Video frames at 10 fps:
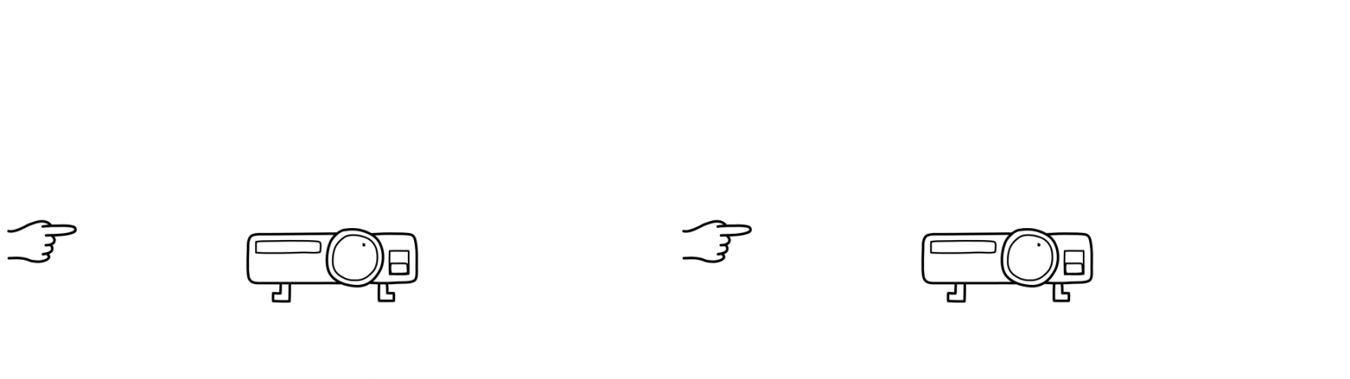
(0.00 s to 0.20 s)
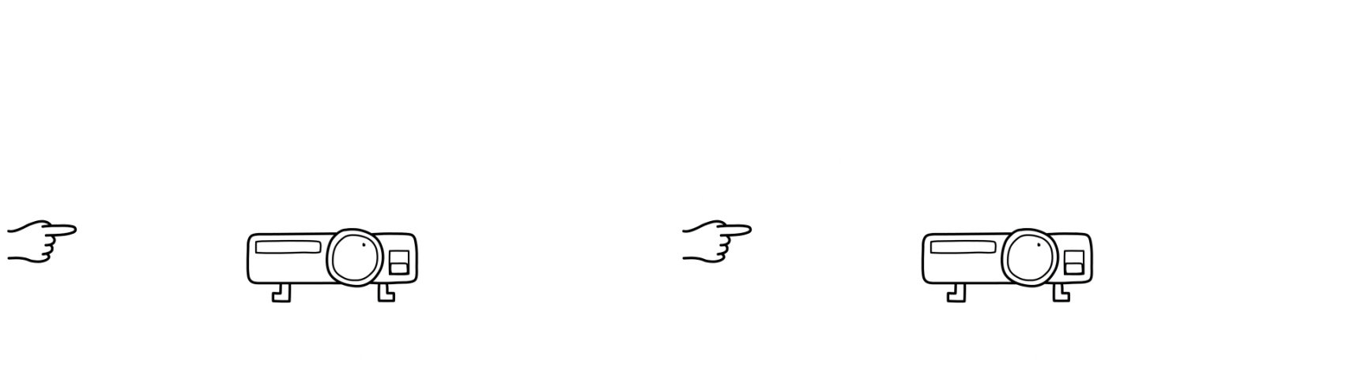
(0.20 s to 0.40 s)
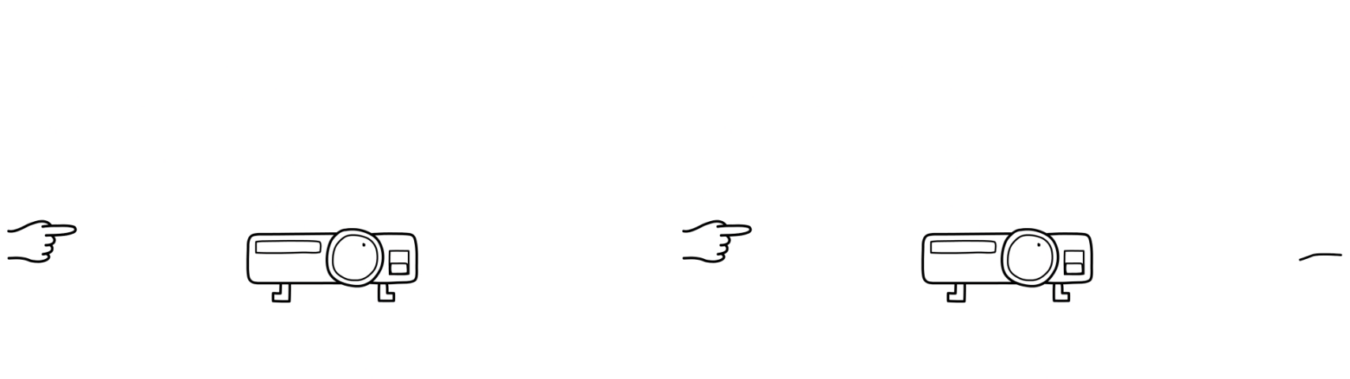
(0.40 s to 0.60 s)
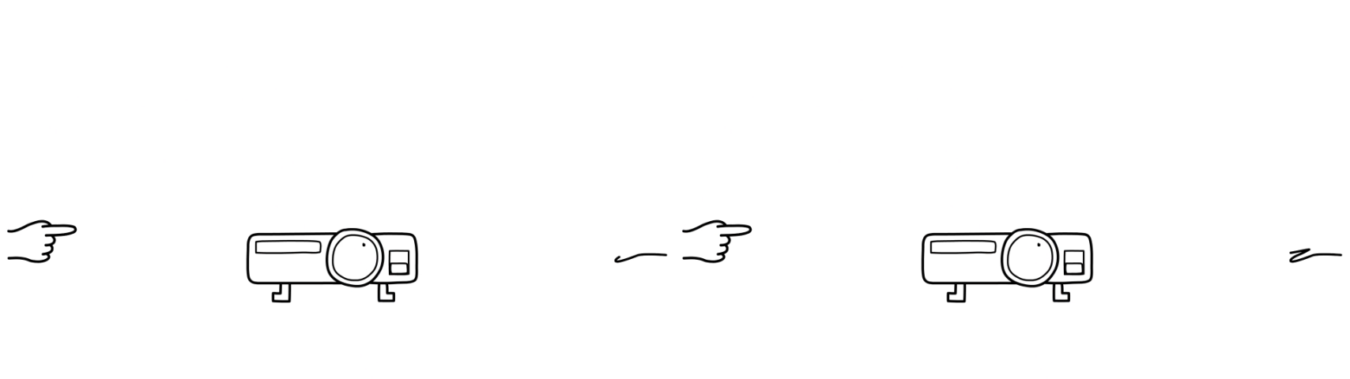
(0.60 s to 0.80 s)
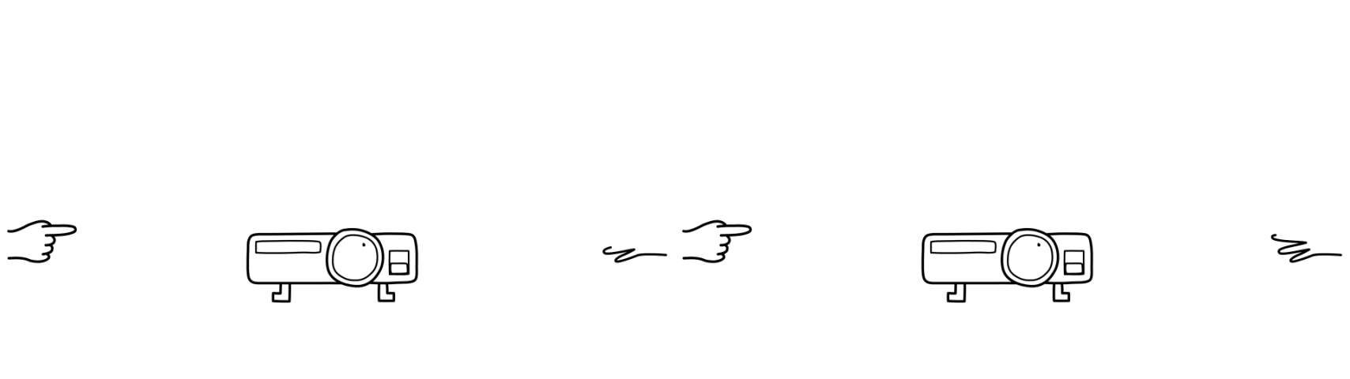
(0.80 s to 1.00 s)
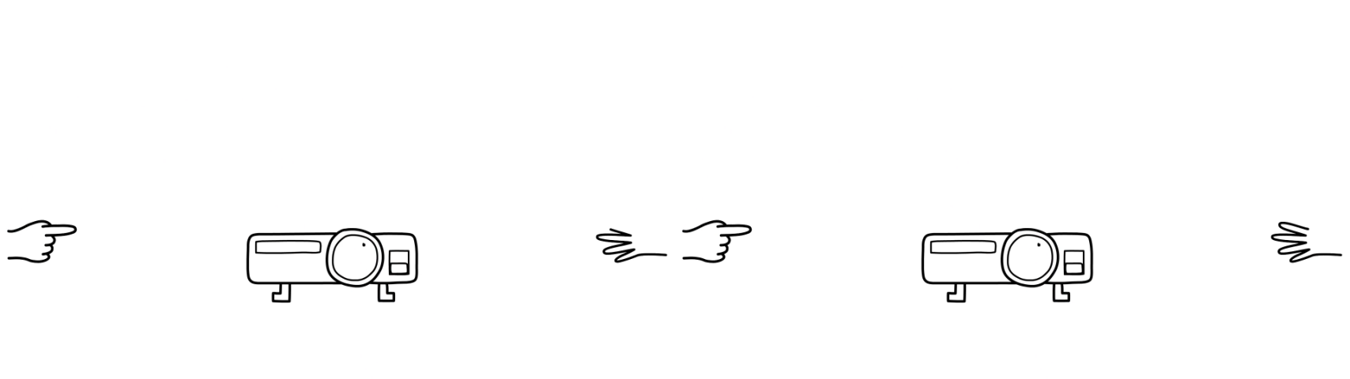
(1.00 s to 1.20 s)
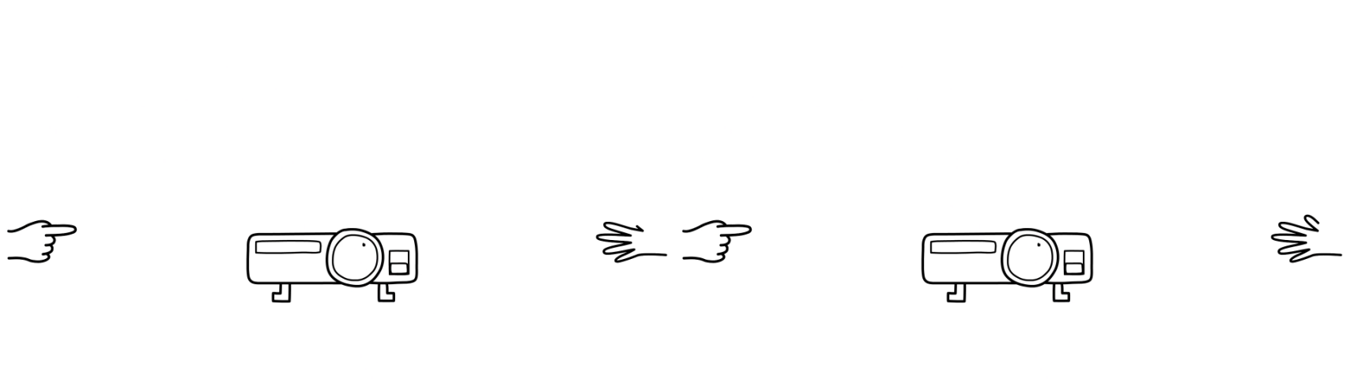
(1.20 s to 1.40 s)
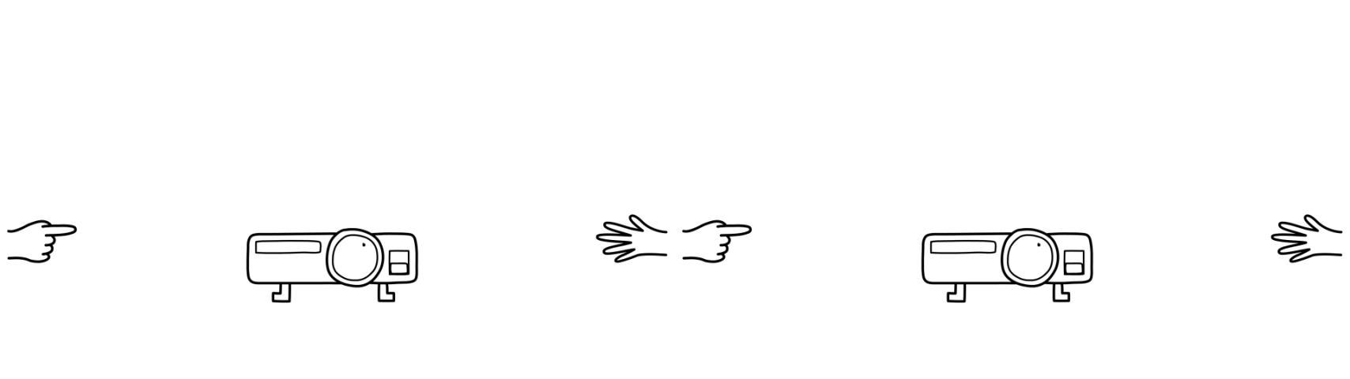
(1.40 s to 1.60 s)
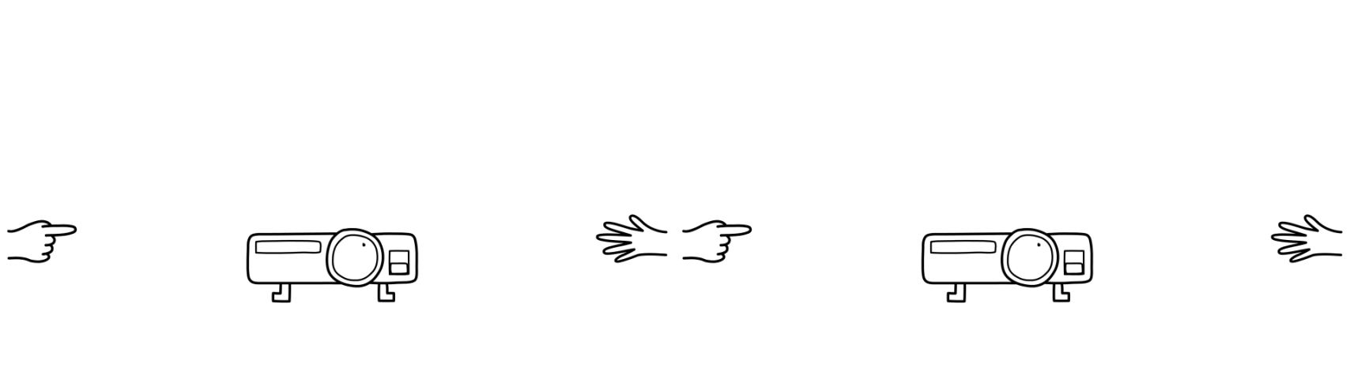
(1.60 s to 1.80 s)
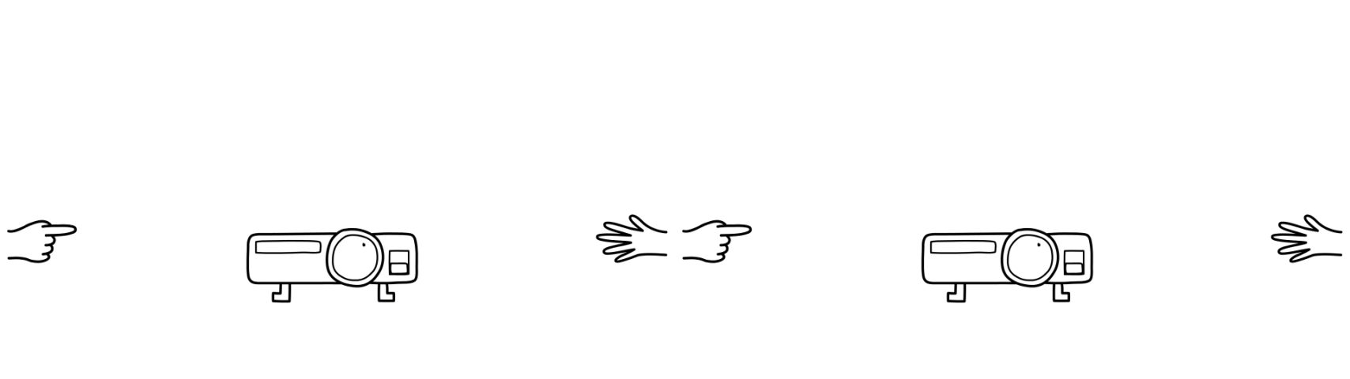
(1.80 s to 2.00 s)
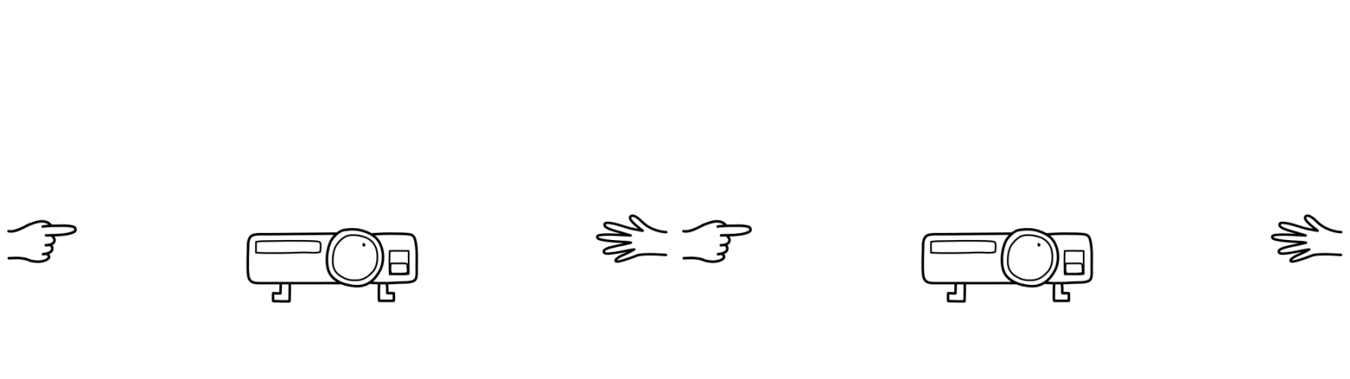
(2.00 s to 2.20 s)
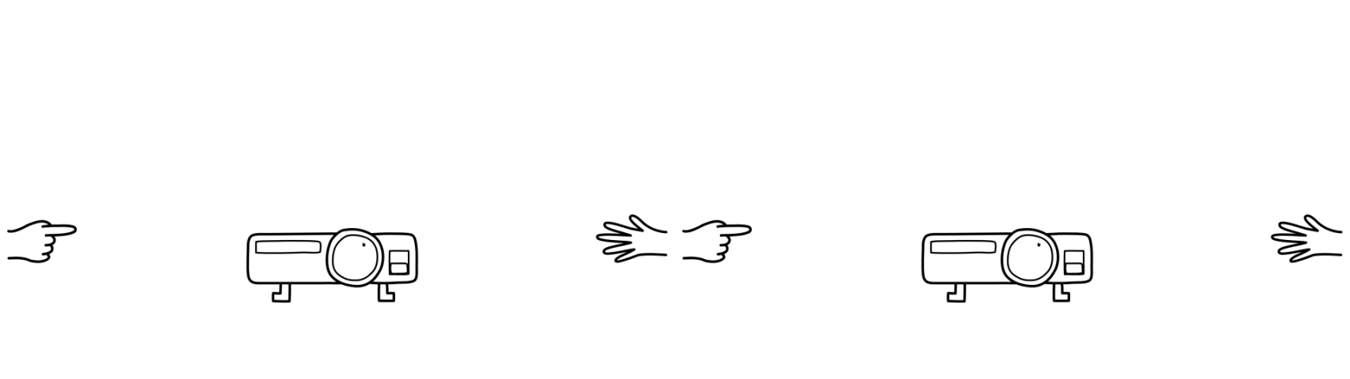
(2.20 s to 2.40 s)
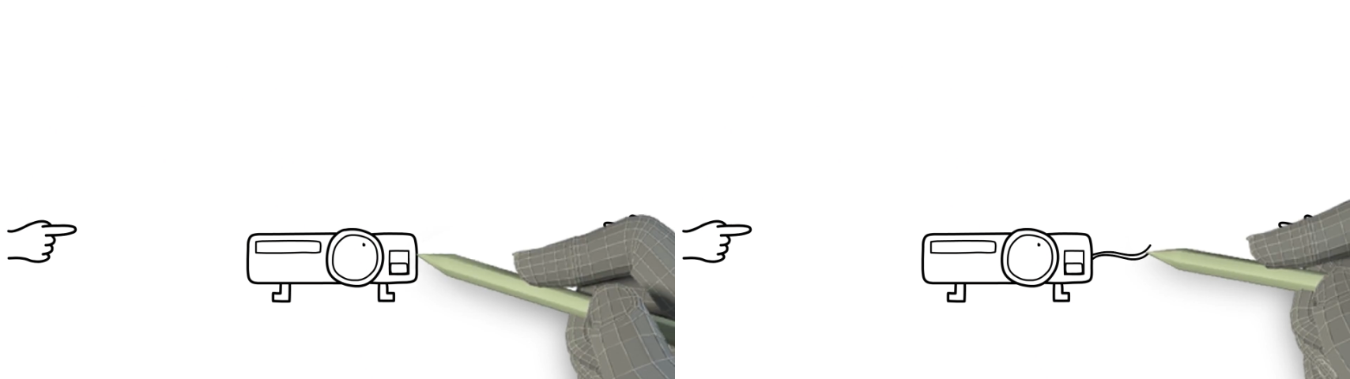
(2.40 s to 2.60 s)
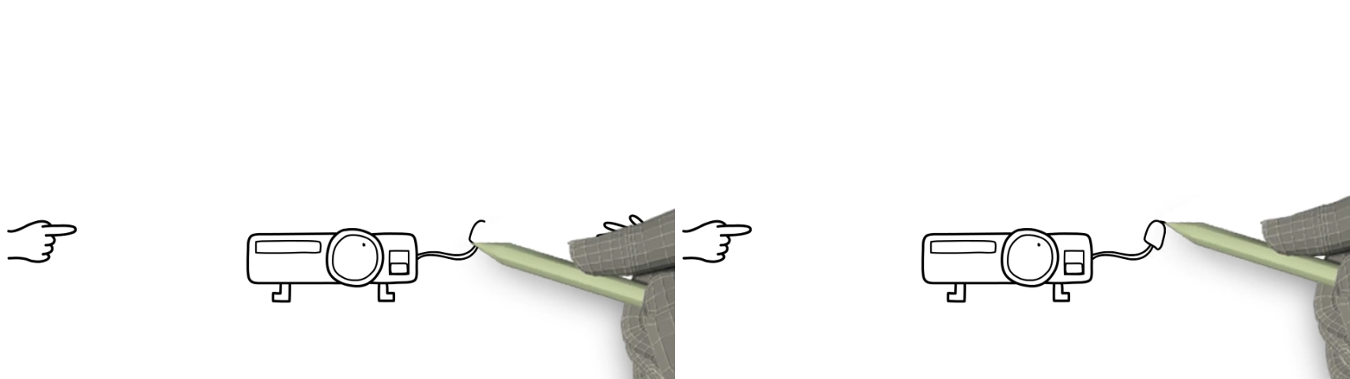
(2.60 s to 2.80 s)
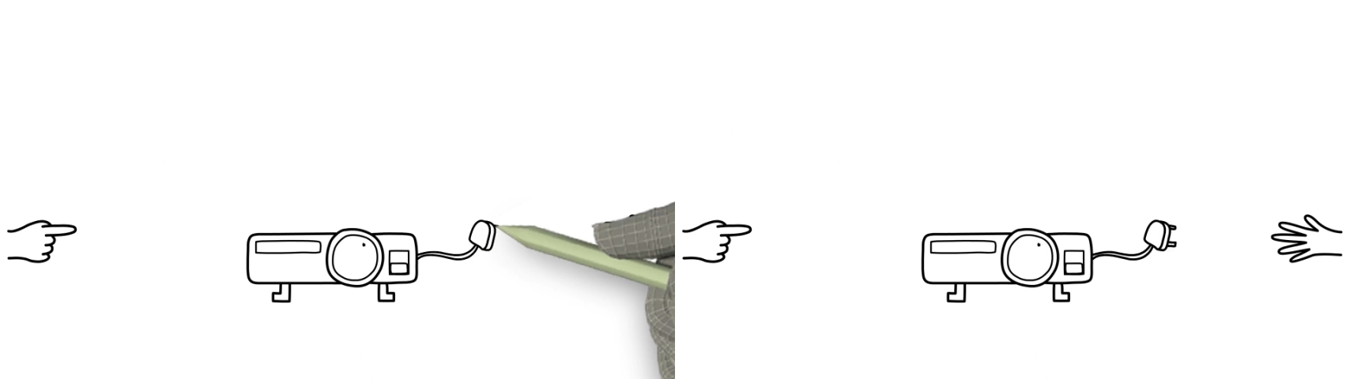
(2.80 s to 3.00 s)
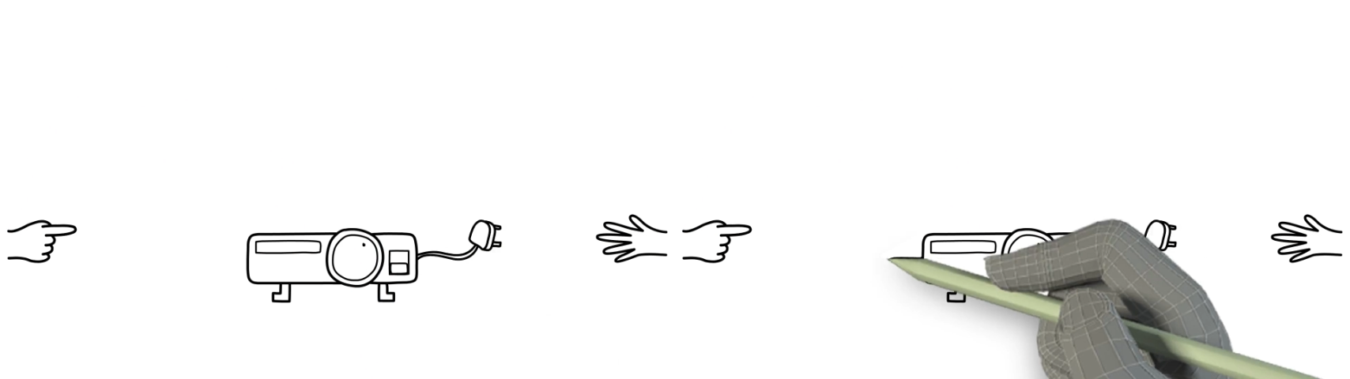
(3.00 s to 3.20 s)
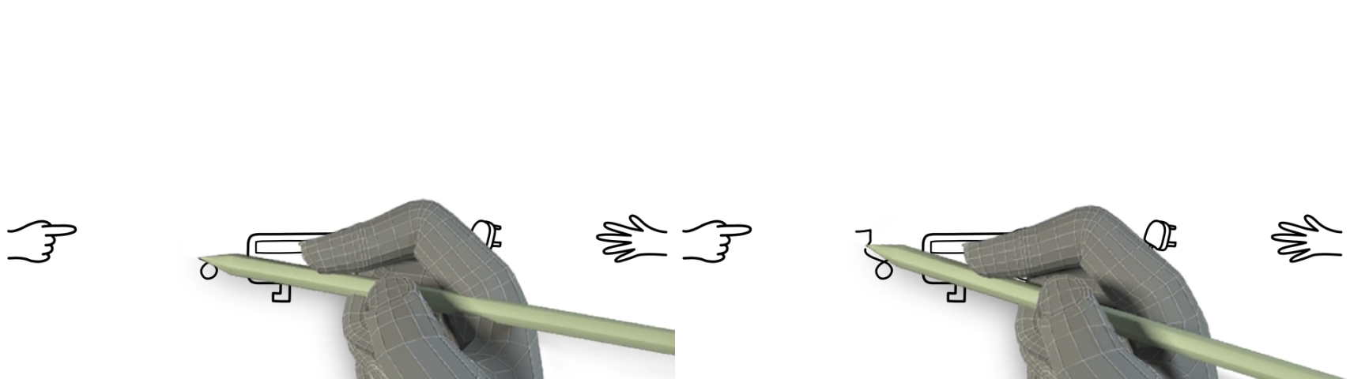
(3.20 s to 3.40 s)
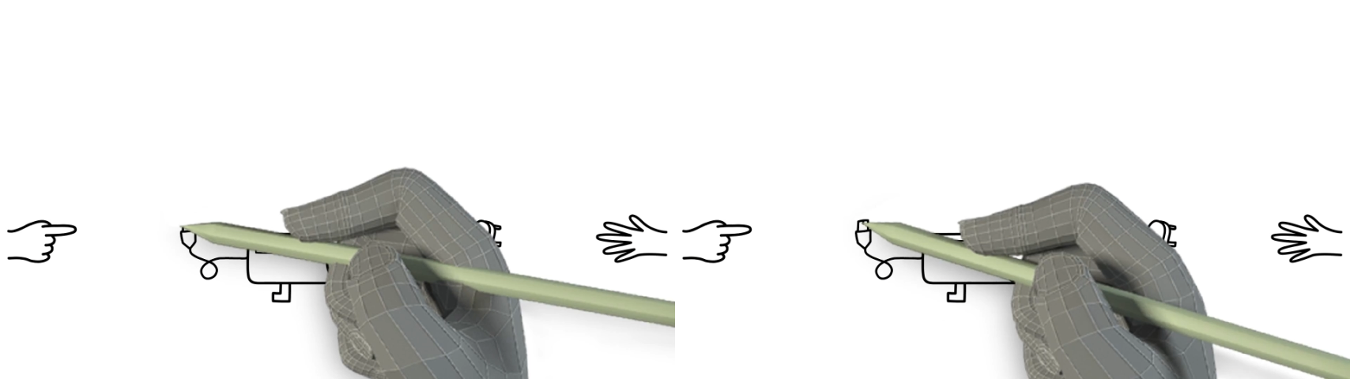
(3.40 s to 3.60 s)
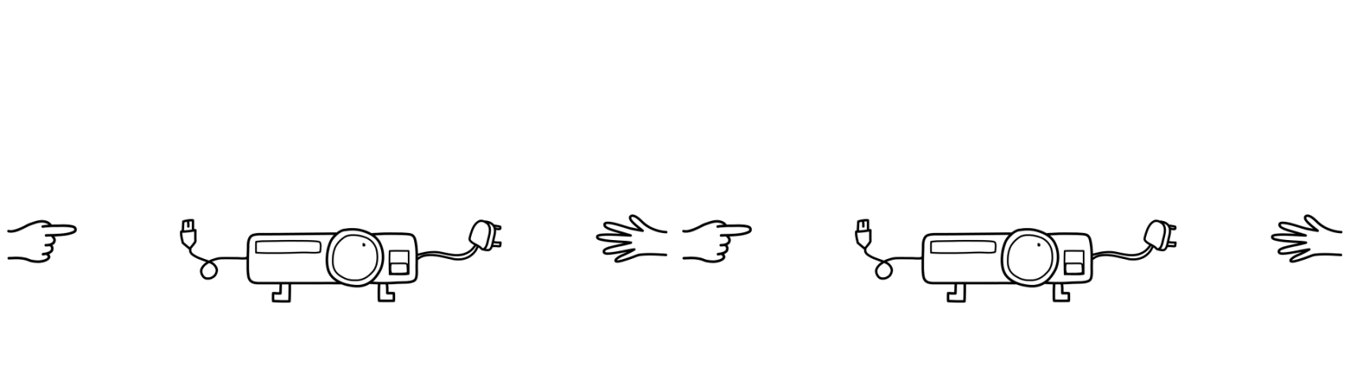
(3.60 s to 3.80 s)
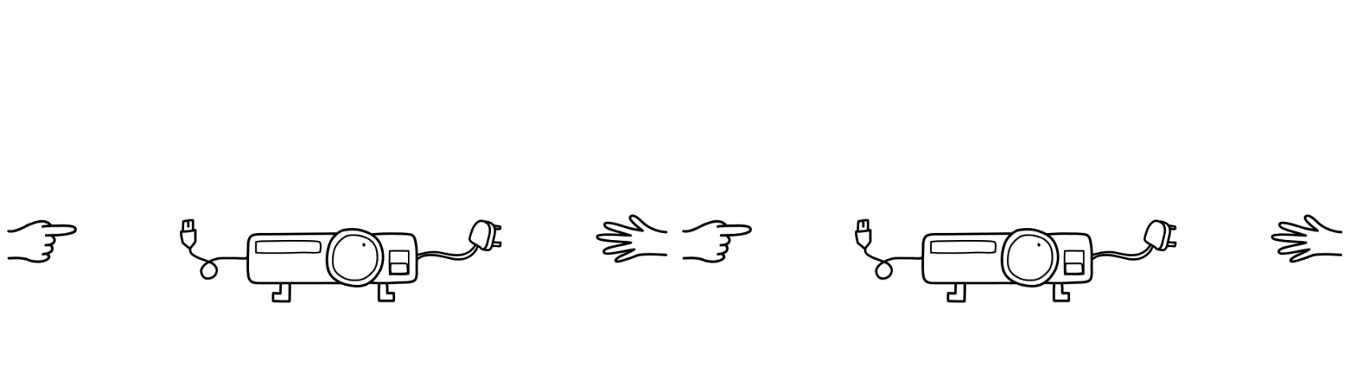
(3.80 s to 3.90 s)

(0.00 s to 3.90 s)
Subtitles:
Nobody's mouth can be seen.